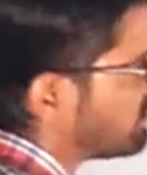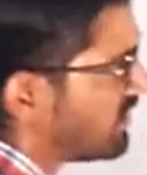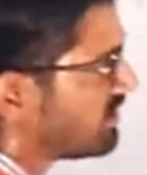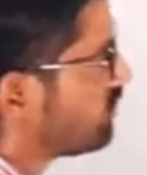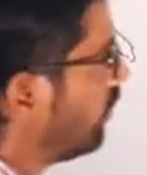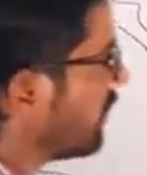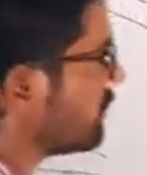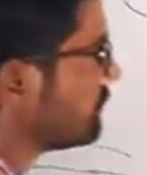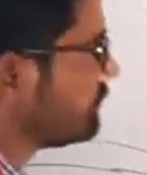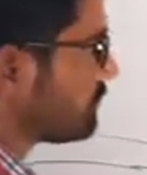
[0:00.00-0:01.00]
things.
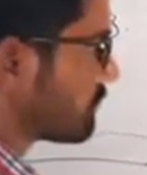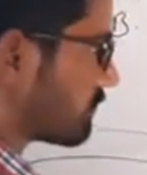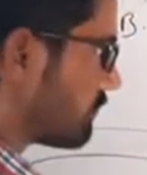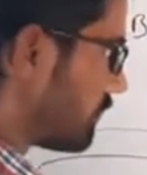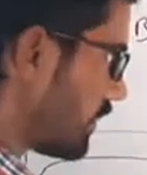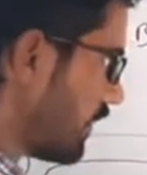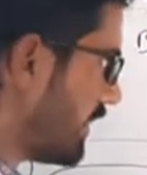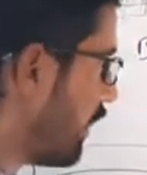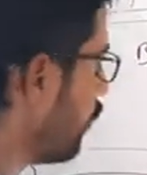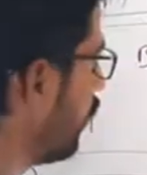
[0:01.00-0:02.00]
Okay.
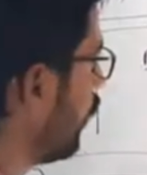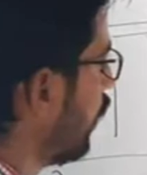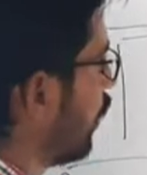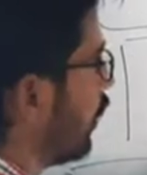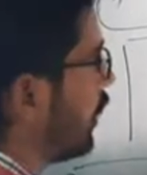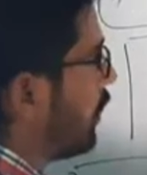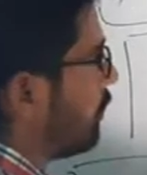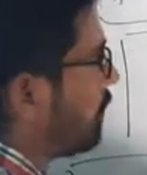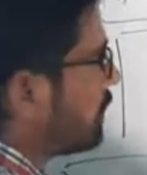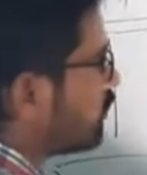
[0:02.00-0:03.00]
Now,
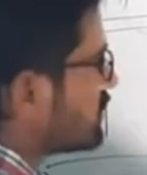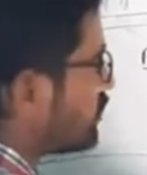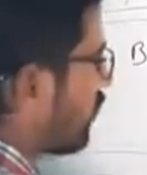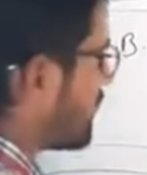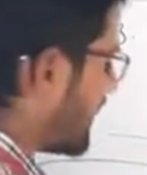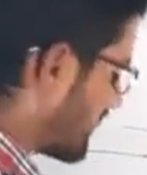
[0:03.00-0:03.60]
perforation of the